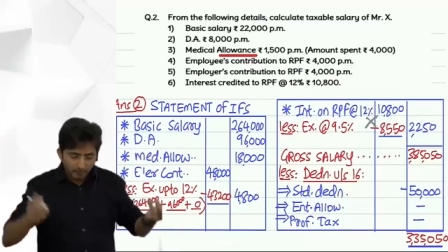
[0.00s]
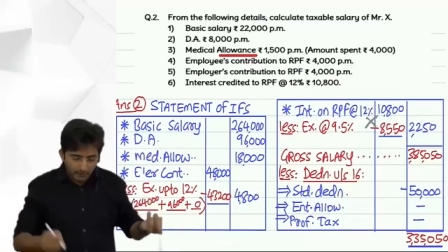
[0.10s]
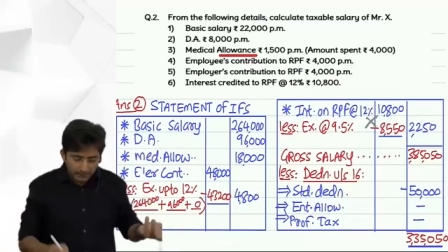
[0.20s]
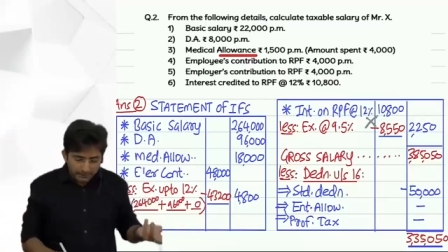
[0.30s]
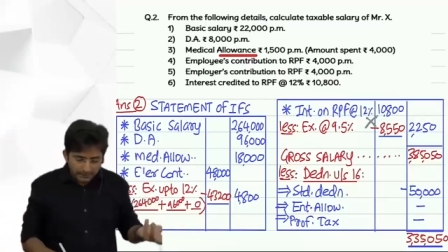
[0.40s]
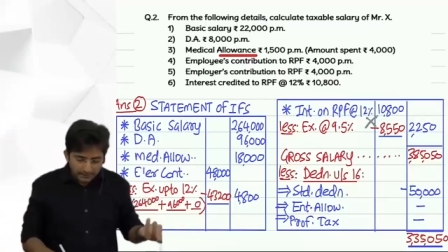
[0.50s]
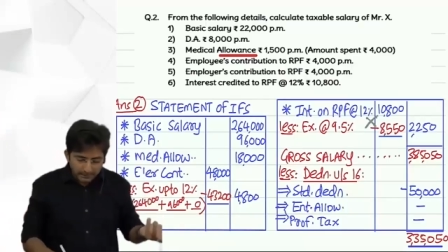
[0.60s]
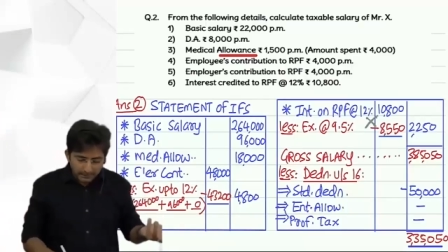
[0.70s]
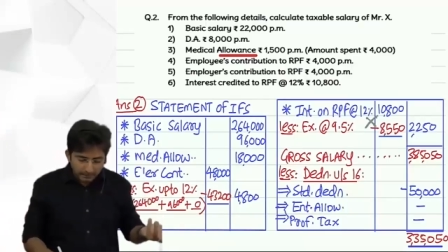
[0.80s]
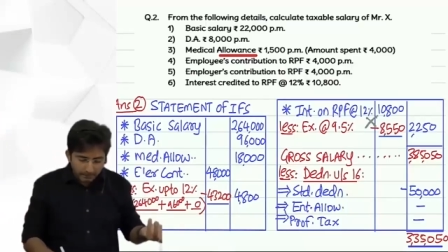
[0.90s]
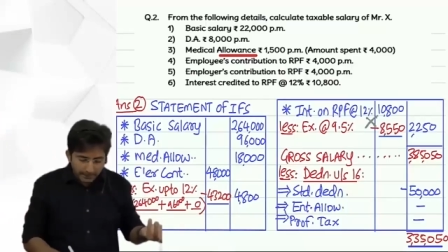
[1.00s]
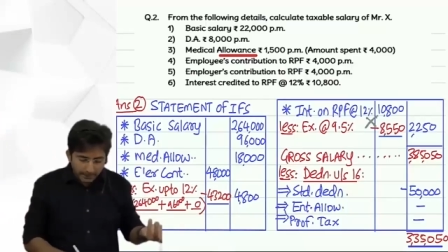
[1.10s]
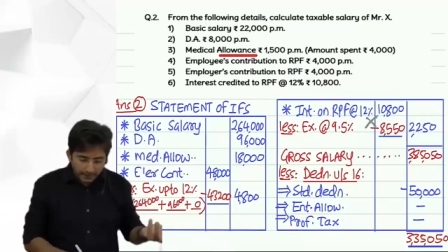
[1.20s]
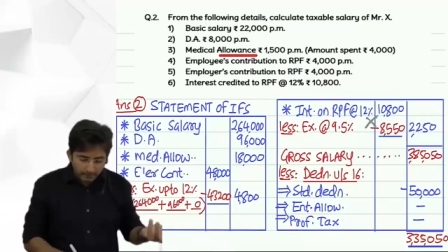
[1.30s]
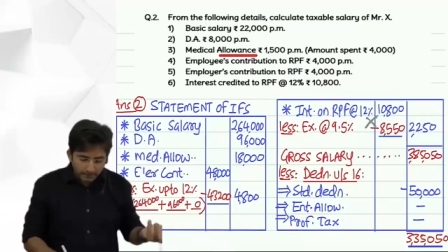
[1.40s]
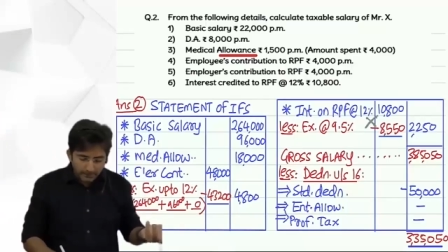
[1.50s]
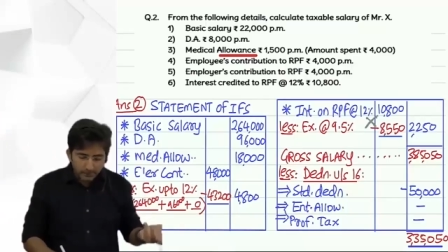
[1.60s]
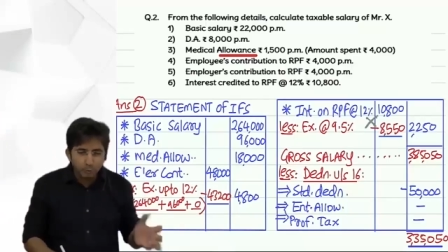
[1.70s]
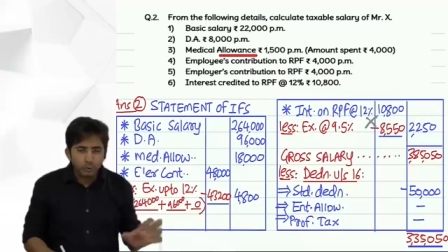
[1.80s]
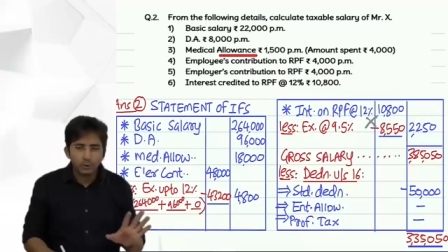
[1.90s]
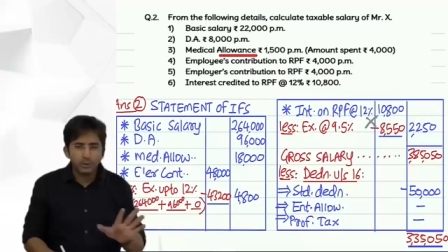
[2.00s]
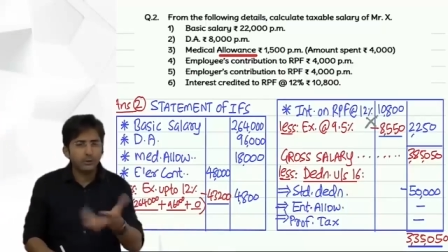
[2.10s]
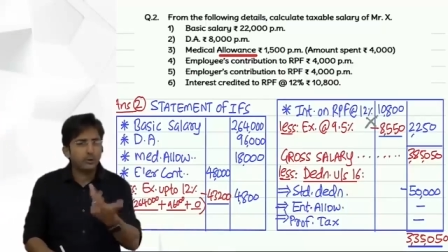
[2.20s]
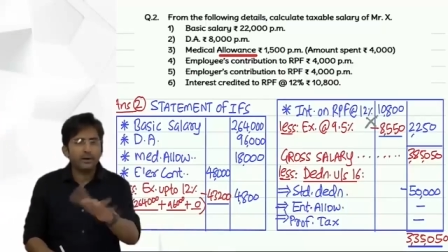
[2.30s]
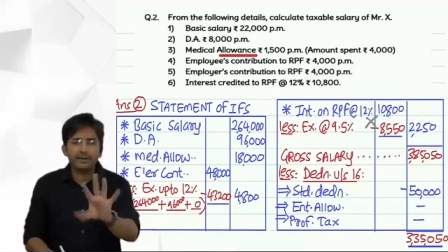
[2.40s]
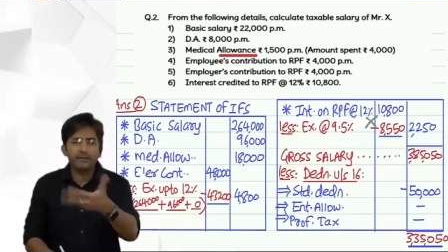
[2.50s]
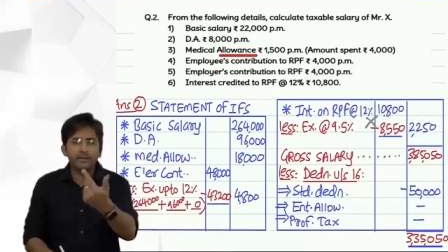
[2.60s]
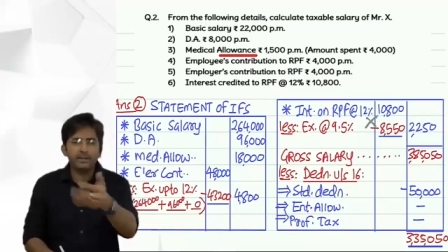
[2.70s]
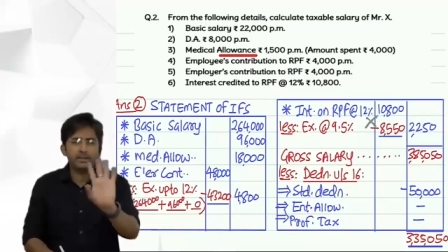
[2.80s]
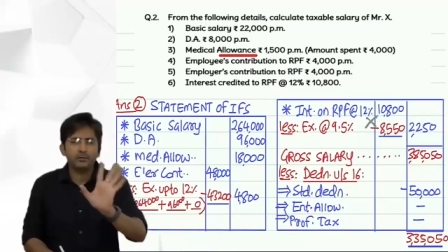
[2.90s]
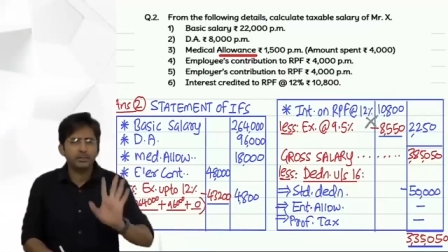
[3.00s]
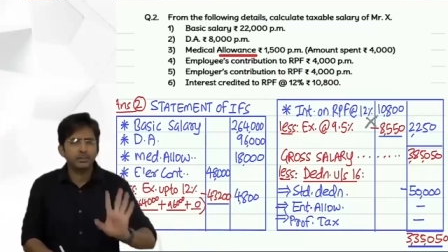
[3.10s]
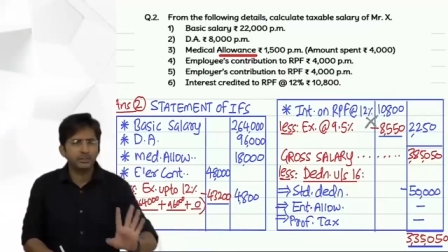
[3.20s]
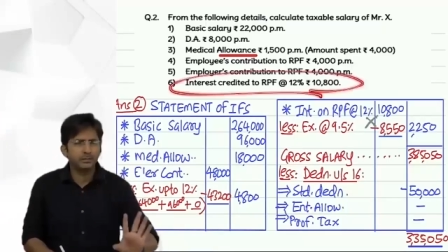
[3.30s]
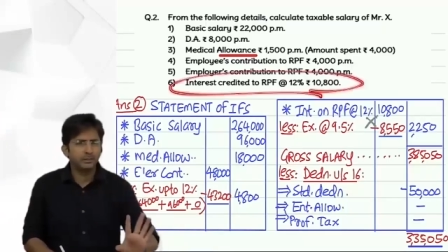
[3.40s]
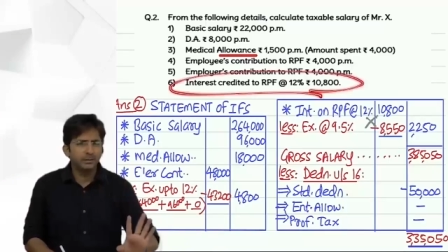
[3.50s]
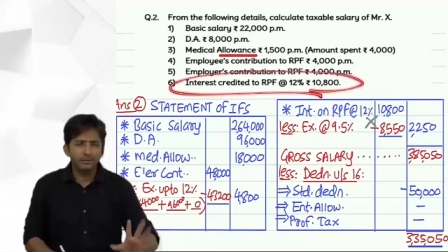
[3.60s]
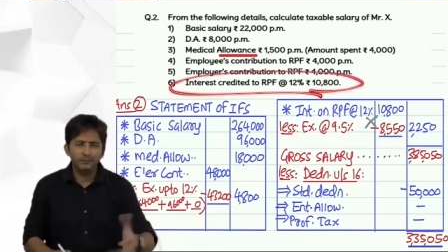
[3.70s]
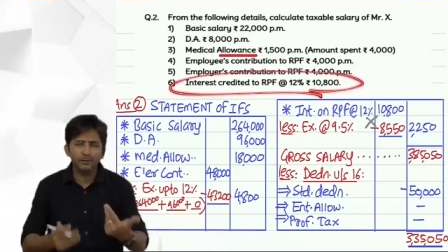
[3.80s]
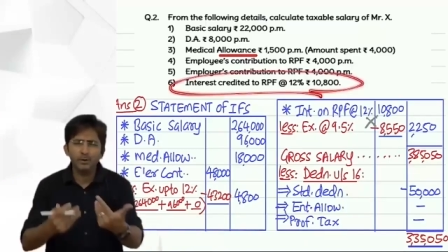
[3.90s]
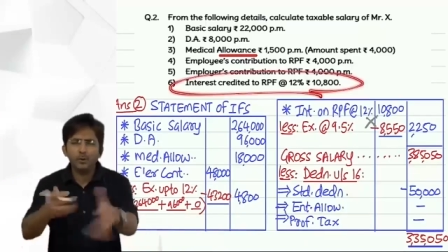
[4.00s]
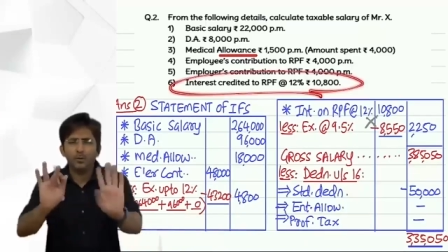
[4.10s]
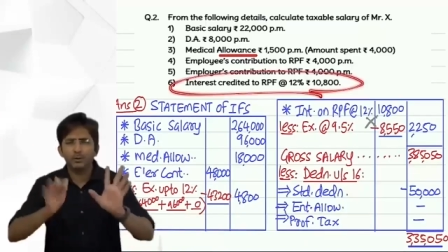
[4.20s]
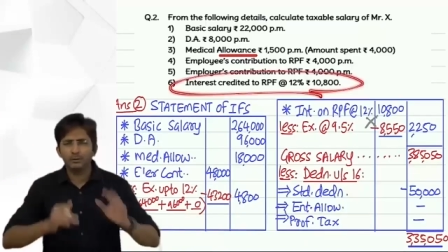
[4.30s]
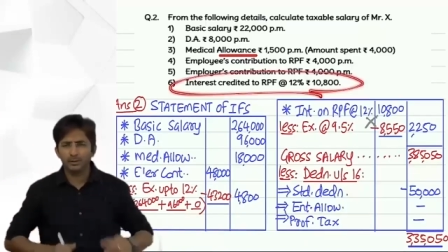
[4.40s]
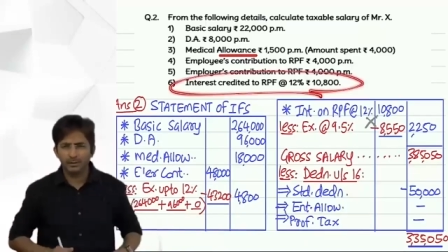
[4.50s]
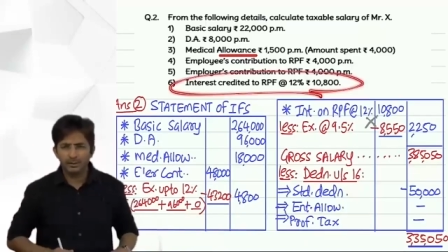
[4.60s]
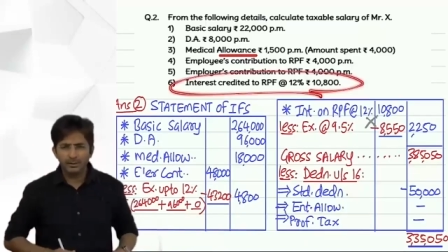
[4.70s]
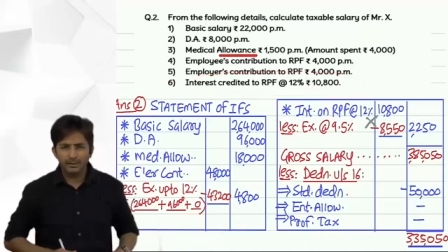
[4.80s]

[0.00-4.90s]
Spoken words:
But since the breakup is usually not given in the question, we don't bother.